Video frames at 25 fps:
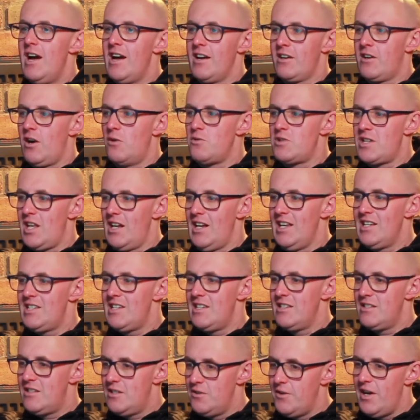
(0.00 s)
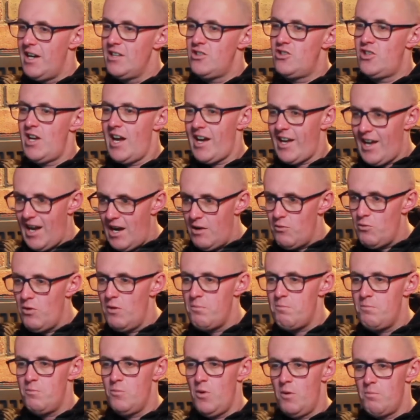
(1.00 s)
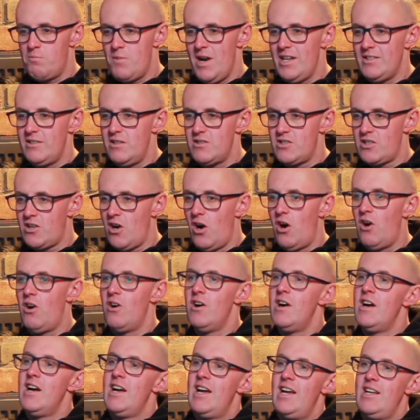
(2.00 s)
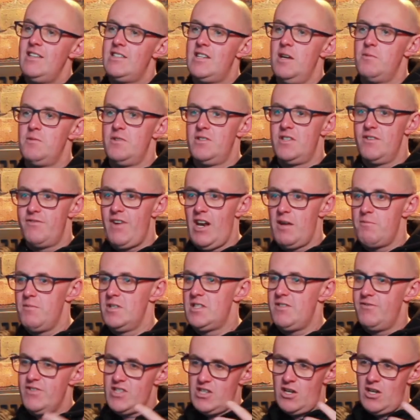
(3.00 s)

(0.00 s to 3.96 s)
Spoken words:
goes to listen to it and check out what Brendan's got in terms of development of his